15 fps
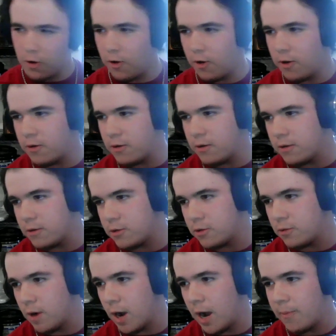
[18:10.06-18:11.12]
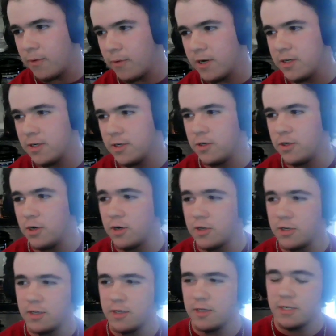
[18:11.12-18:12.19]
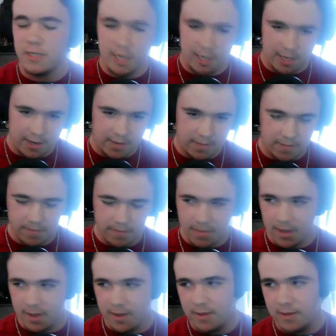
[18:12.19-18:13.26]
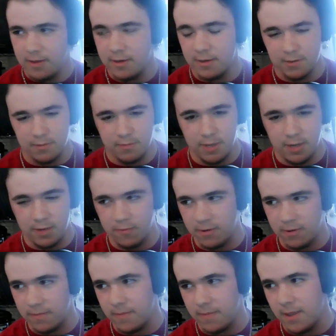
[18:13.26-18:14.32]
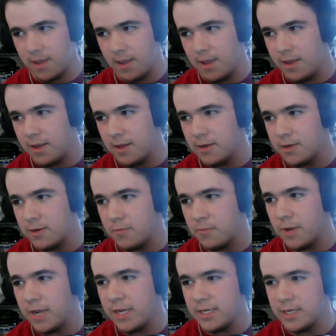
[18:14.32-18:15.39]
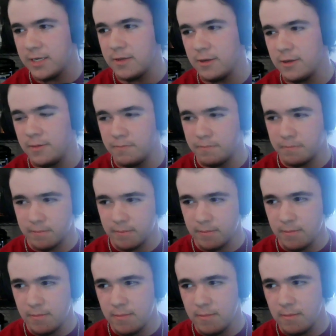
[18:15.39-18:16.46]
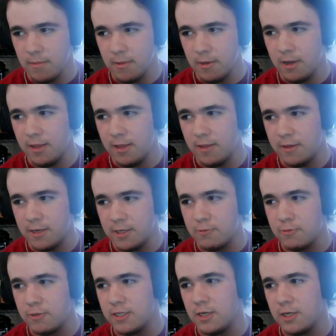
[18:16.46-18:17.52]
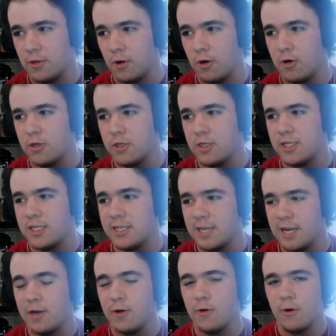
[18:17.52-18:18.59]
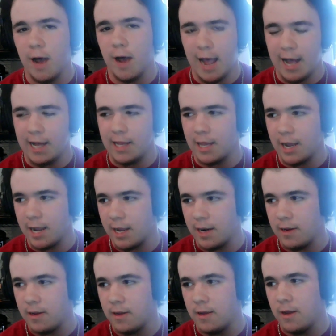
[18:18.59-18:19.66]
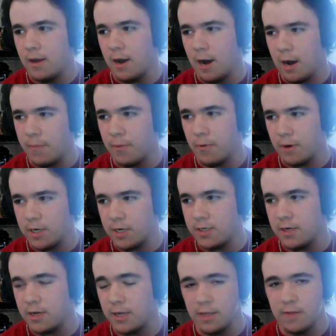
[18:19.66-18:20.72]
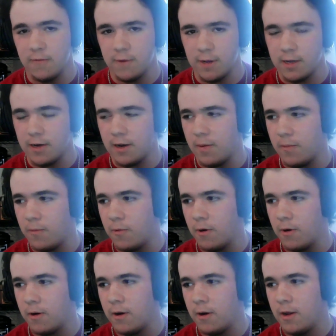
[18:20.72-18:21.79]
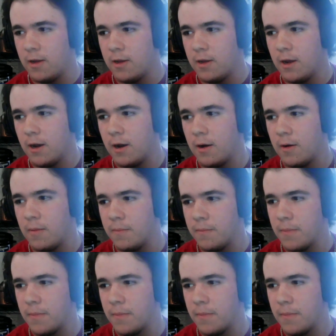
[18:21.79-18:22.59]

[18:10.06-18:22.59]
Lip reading: on to Operation Junction City is a big one. So basically, this was the largest single Allied operation in the Vietnam War, um,